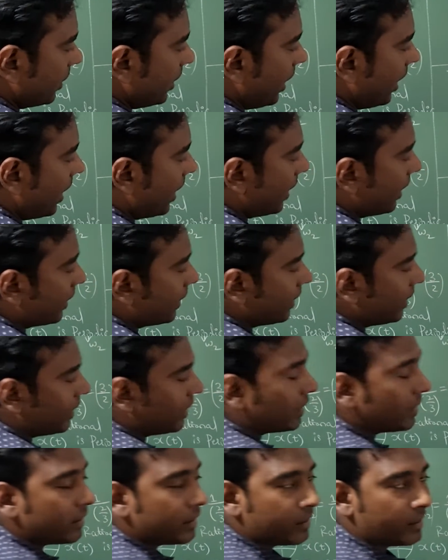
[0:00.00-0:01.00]
are
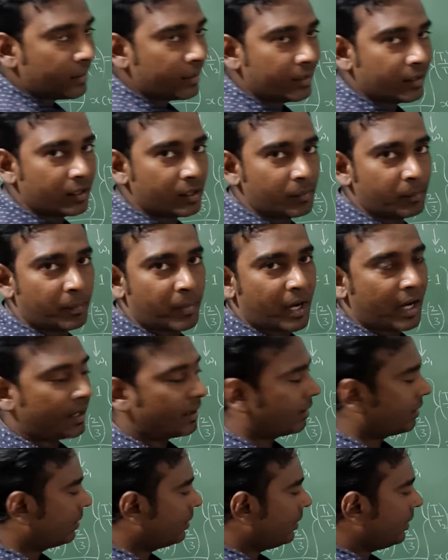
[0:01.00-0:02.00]
real
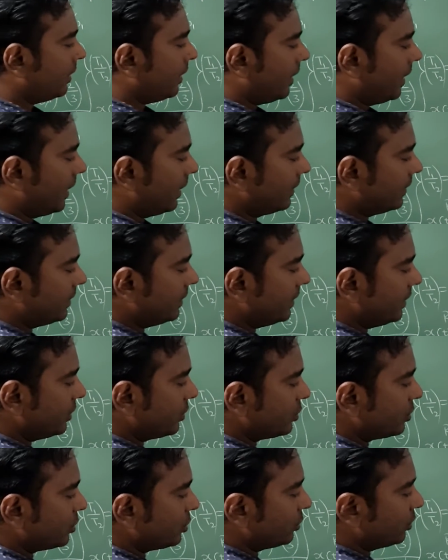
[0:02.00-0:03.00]
part and these
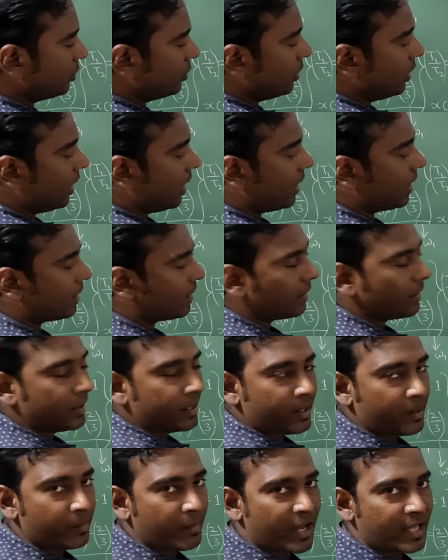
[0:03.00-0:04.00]
two are
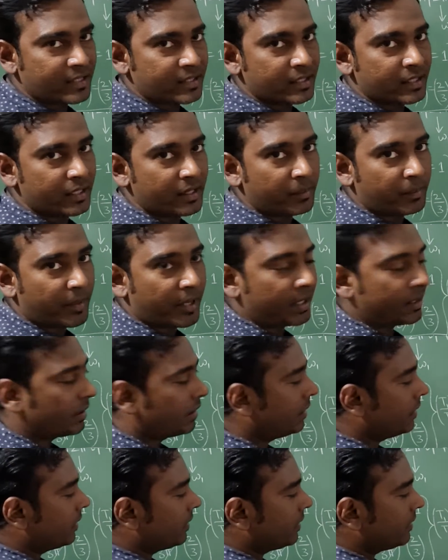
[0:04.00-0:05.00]
imaginary part.
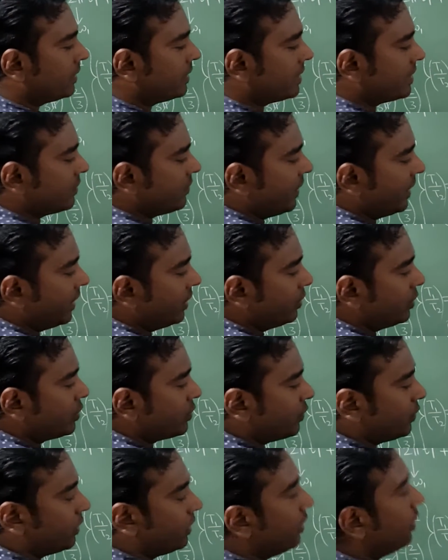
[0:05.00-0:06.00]
This is very
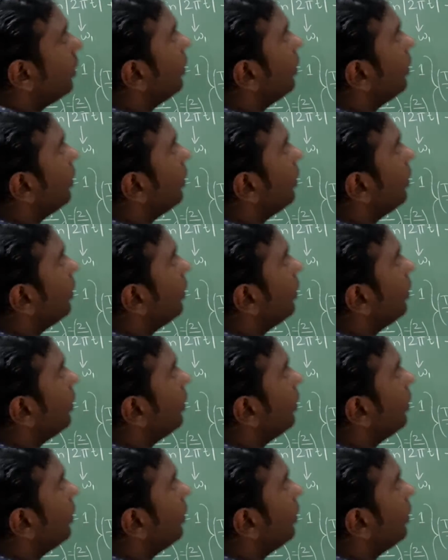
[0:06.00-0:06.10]
useful